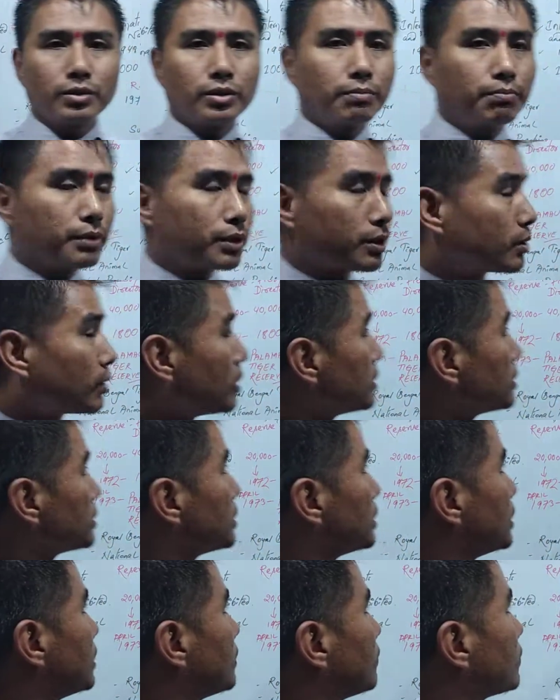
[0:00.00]
because
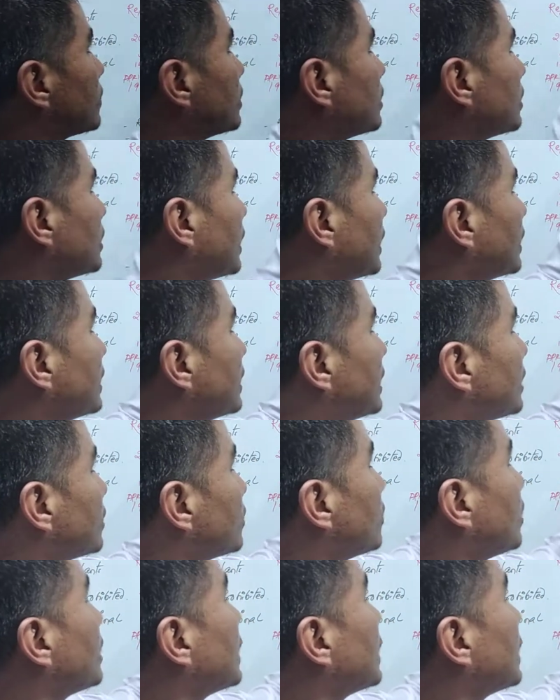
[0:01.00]
and later on,